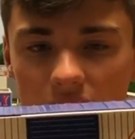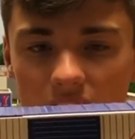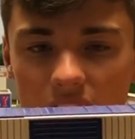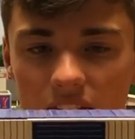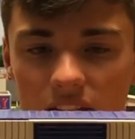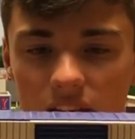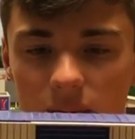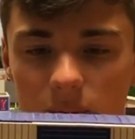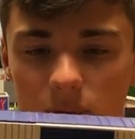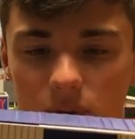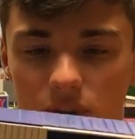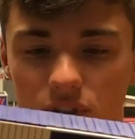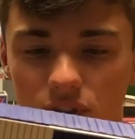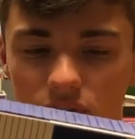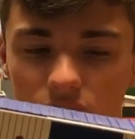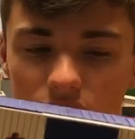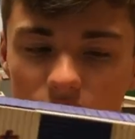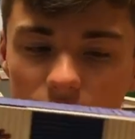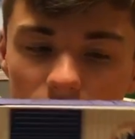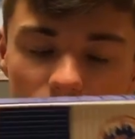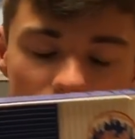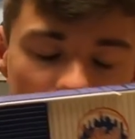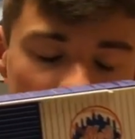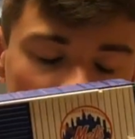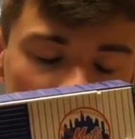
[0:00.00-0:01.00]
and they produced
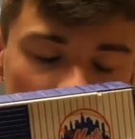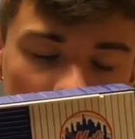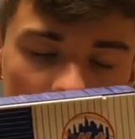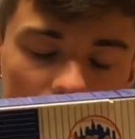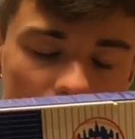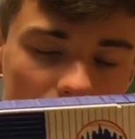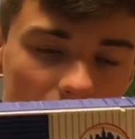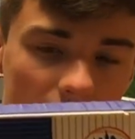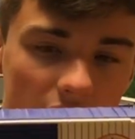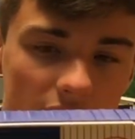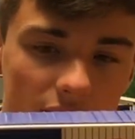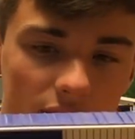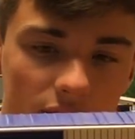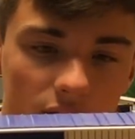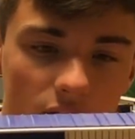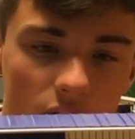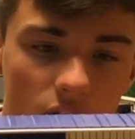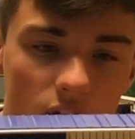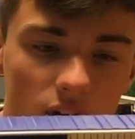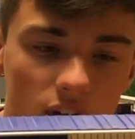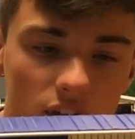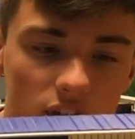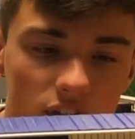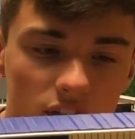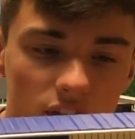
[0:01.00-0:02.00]
a lot of
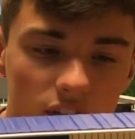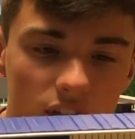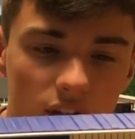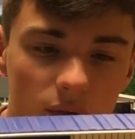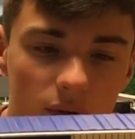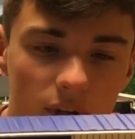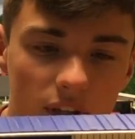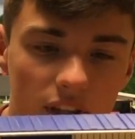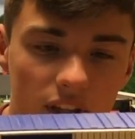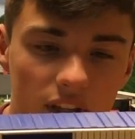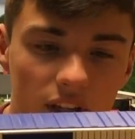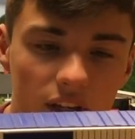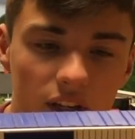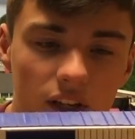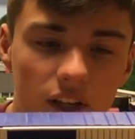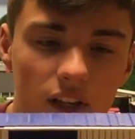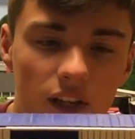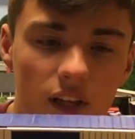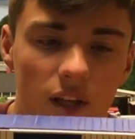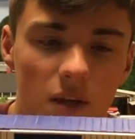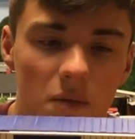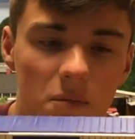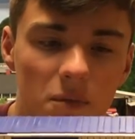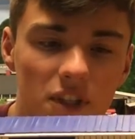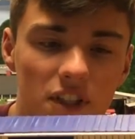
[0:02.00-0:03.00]
cars to go with it.
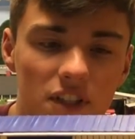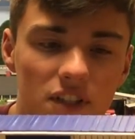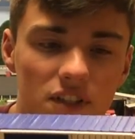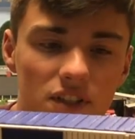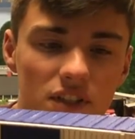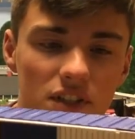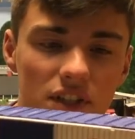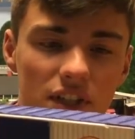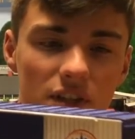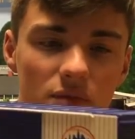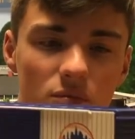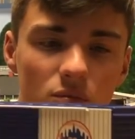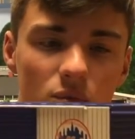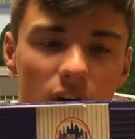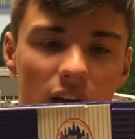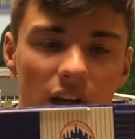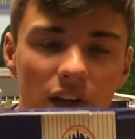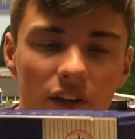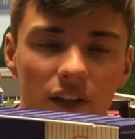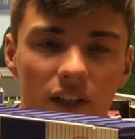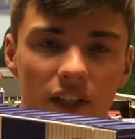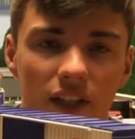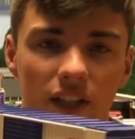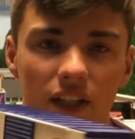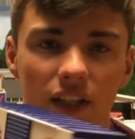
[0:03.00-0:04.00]
But this is a
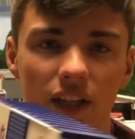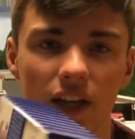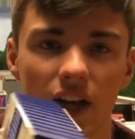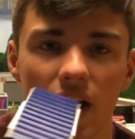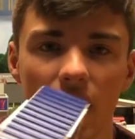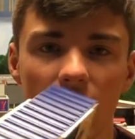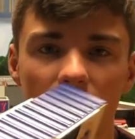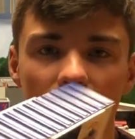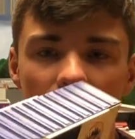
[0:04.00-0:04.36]
Rail King High